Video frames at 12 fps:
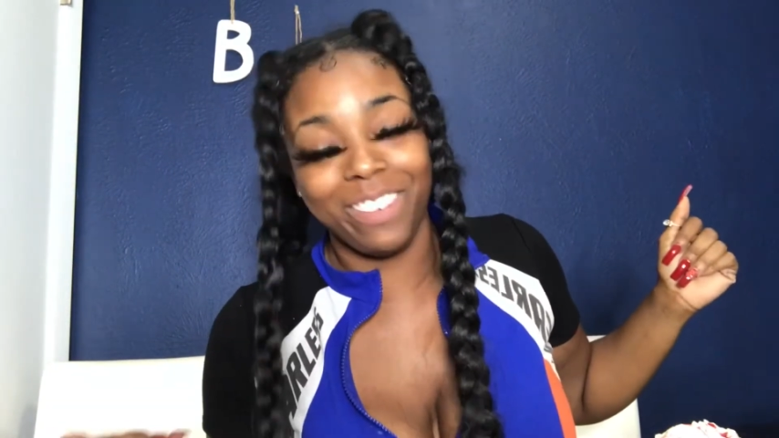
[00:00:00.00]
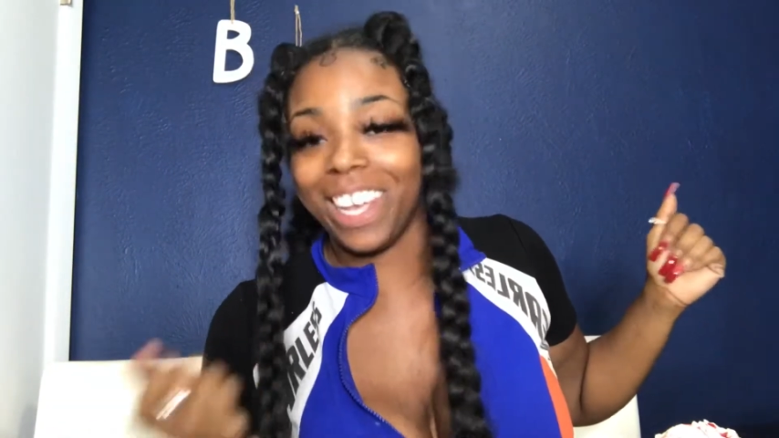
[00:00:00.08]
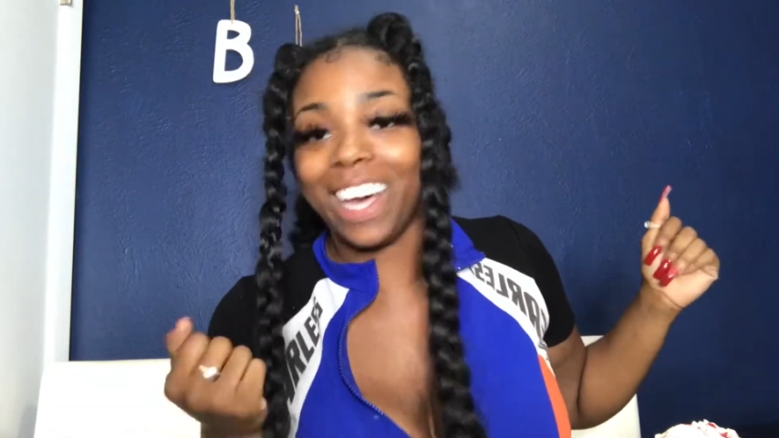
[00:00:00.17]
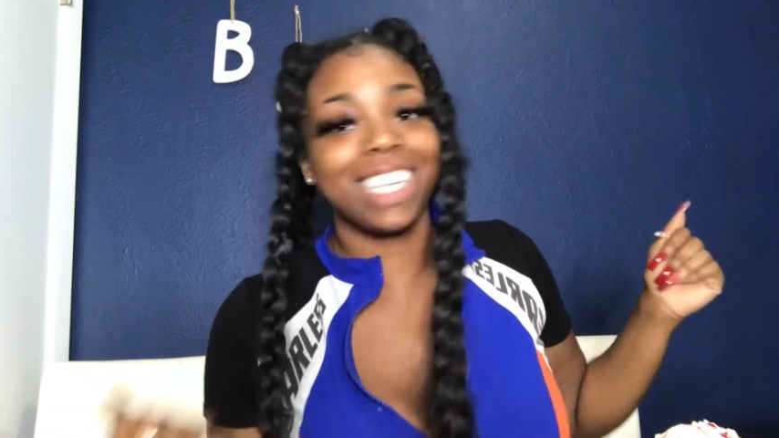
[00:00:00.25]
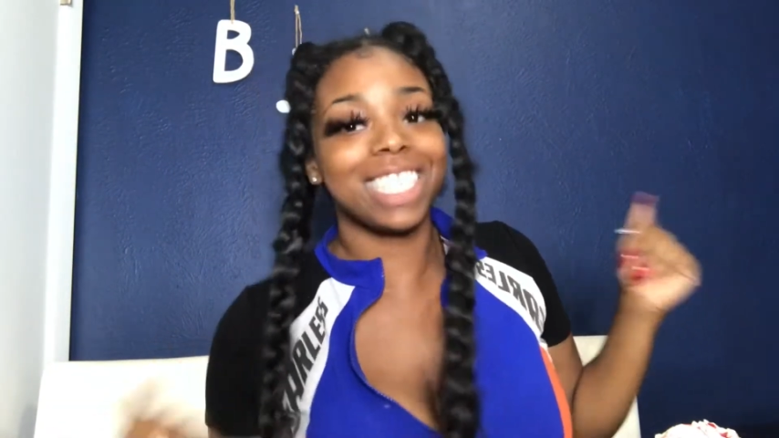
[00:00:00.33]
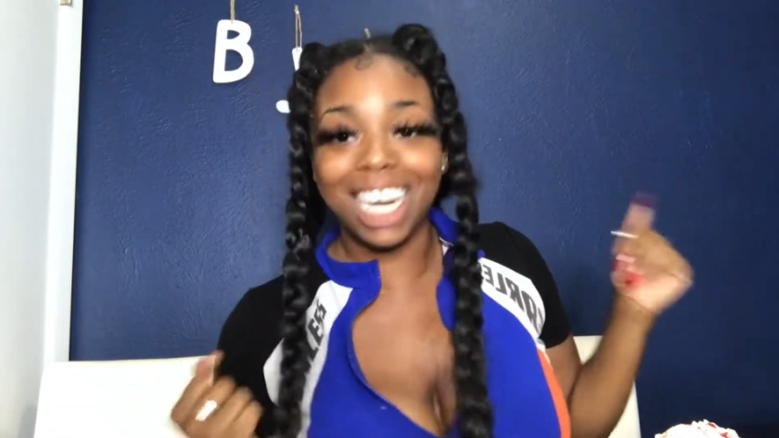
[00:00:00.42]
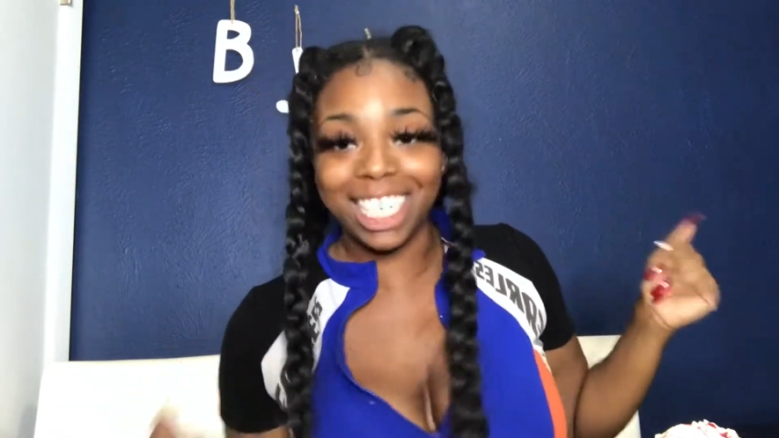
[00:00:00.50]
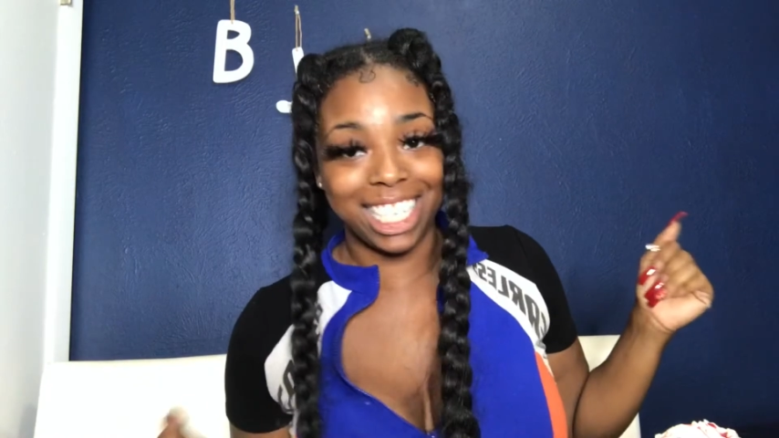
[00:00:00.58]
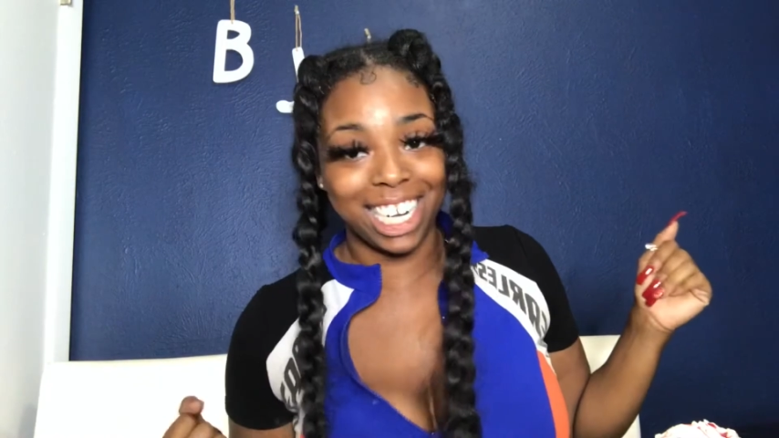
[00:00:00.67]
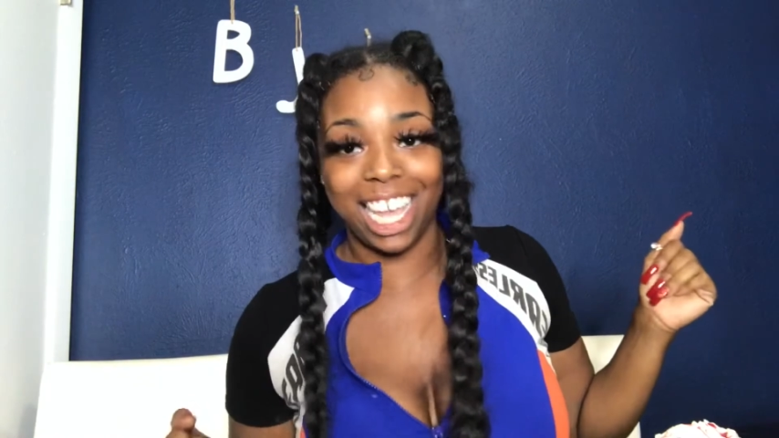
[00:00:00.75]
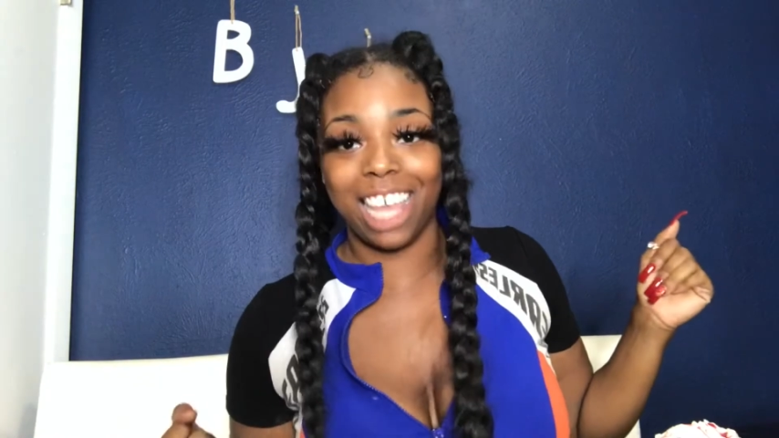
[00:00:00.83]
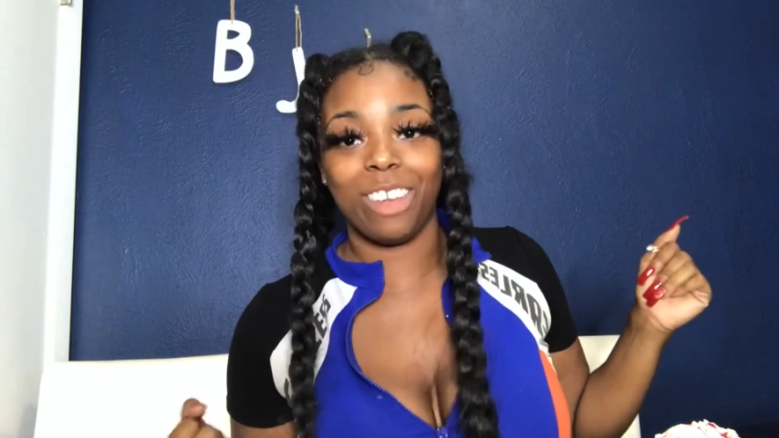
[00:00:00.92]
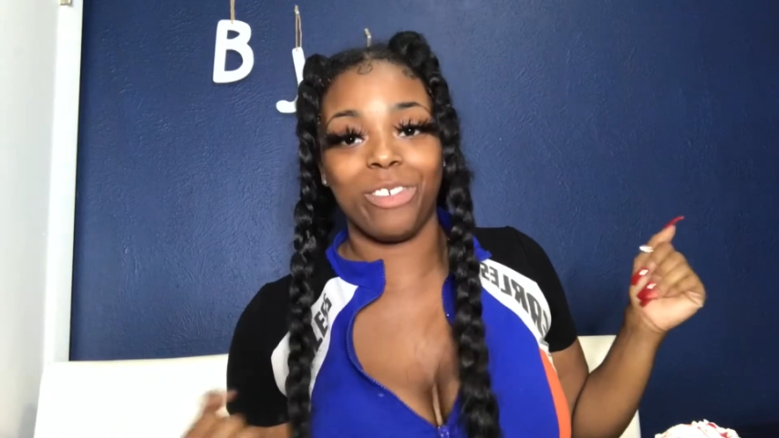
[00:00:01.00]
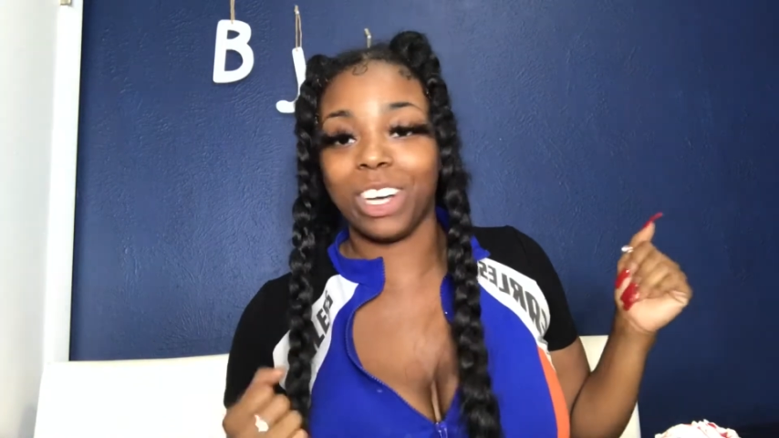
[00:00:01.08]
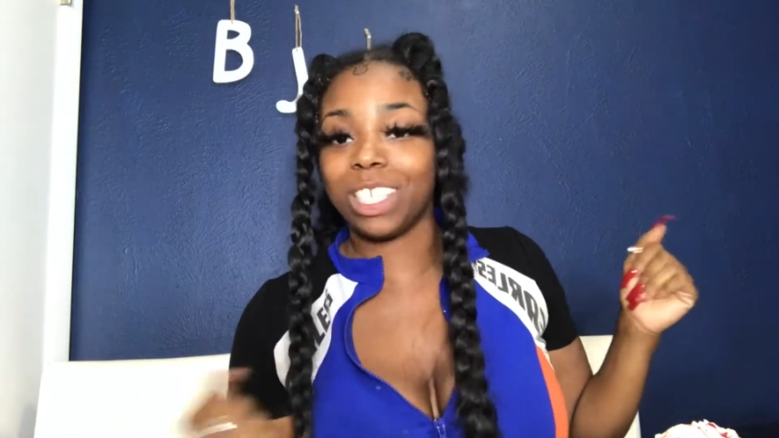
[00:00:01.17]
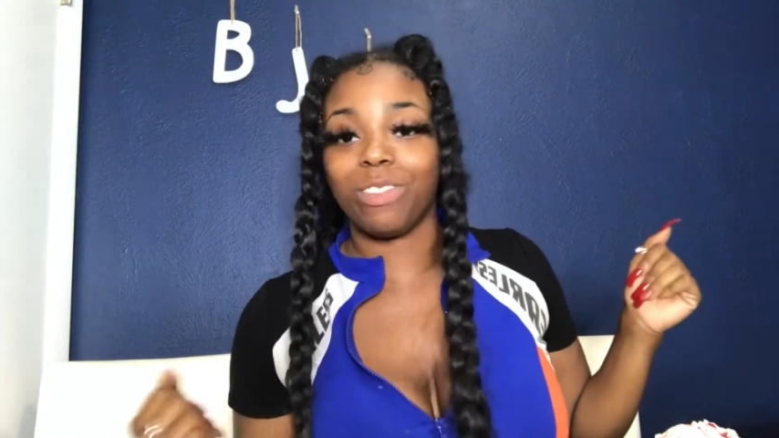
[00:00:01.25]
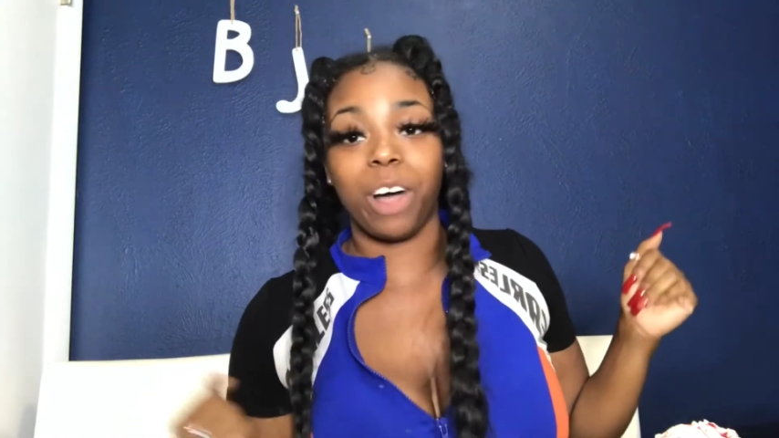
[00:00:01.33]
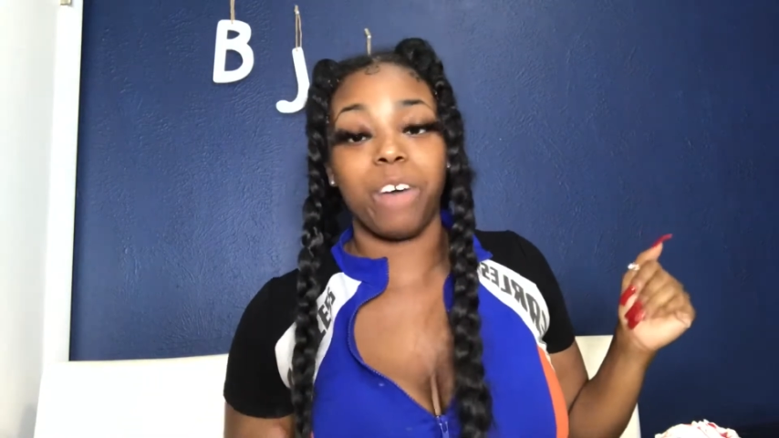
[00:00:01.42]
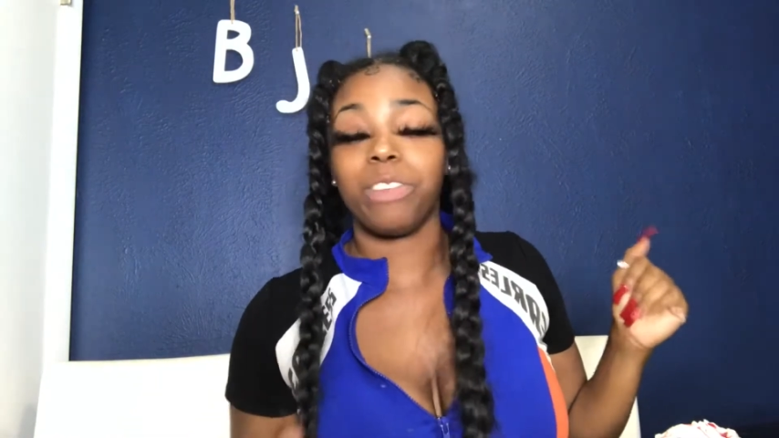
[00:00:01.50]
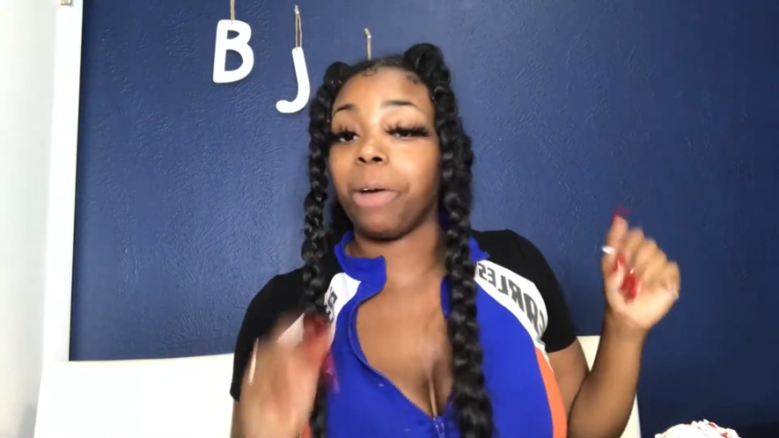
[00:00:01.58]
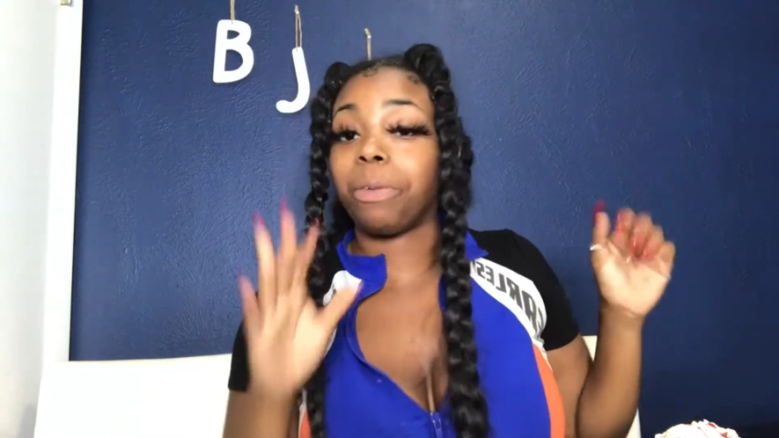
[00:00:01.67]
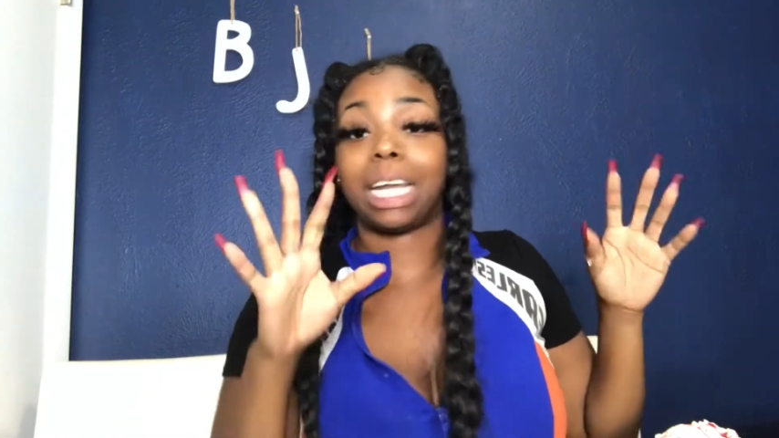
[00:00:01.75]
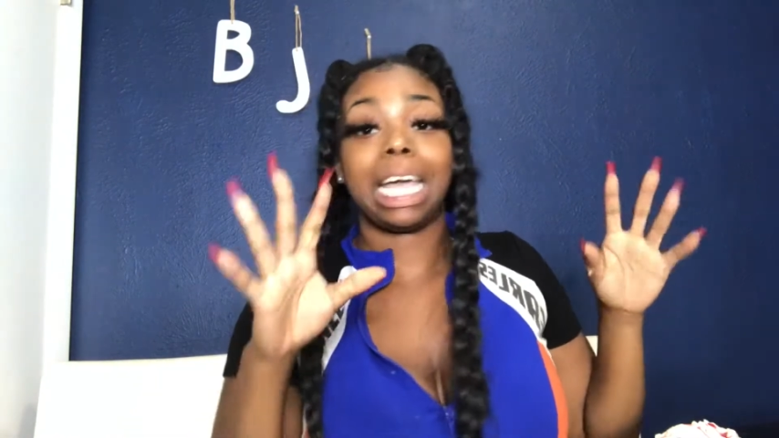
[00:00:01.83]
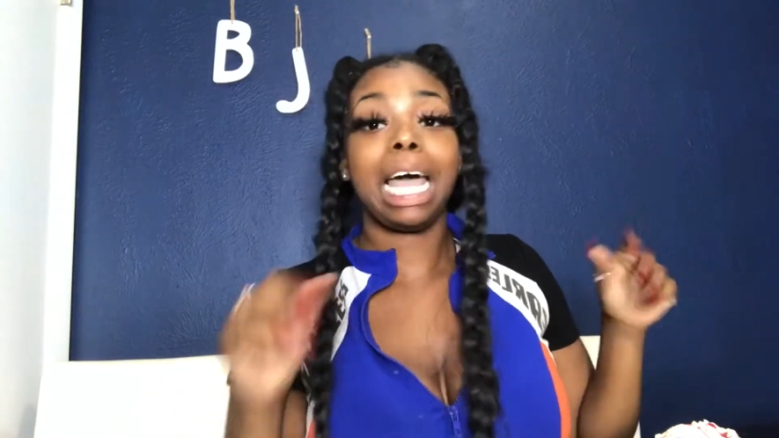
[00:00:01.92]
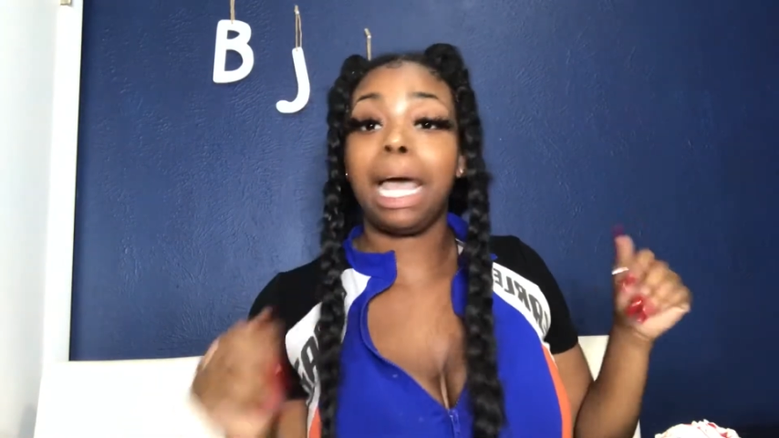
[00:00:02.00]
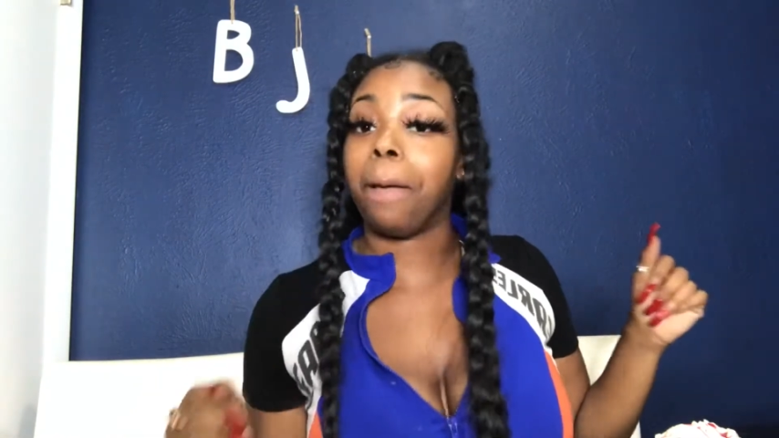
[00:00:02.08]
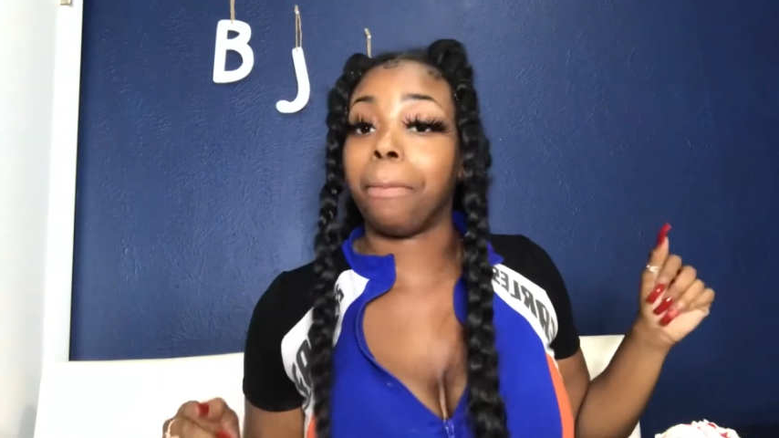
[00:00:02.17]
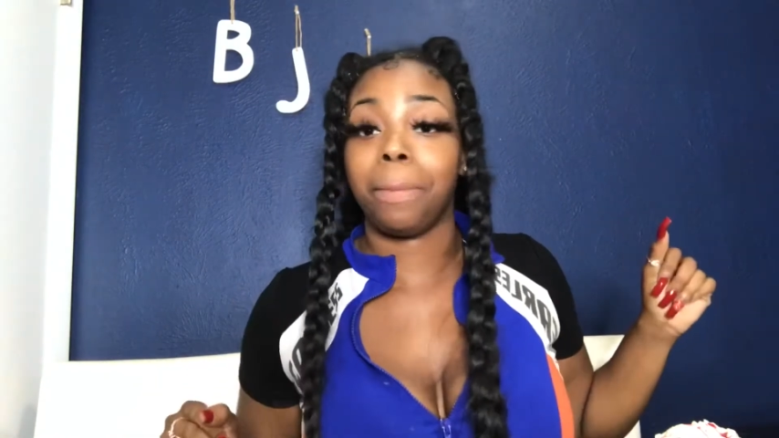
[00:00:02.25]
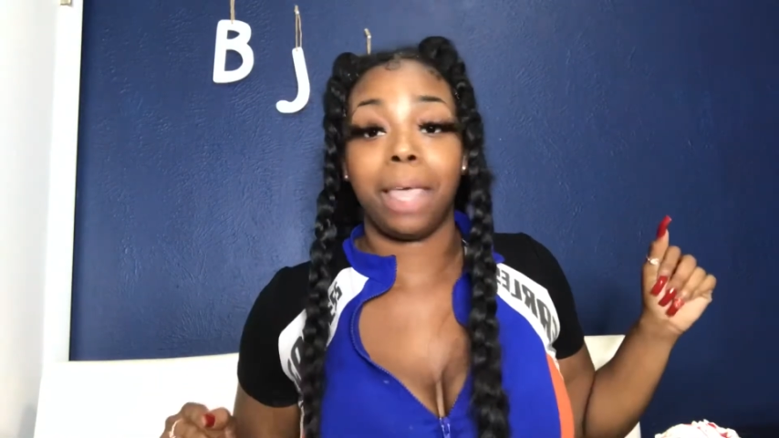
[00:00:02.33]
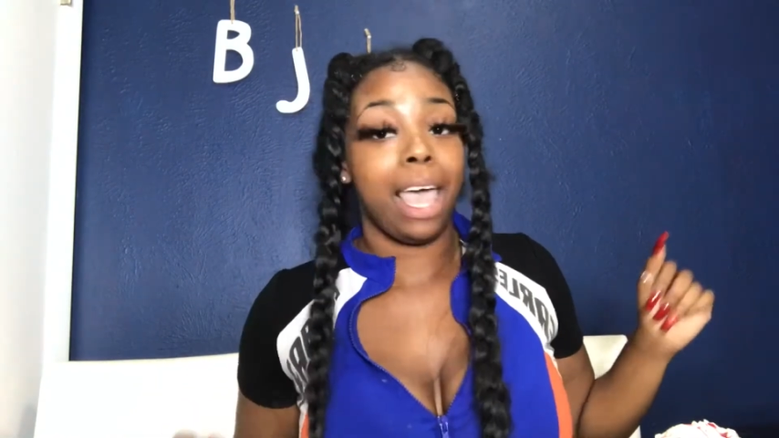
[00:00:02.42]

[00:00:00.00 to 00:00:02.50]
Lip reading: We go to church together. First of all, if y'all want to come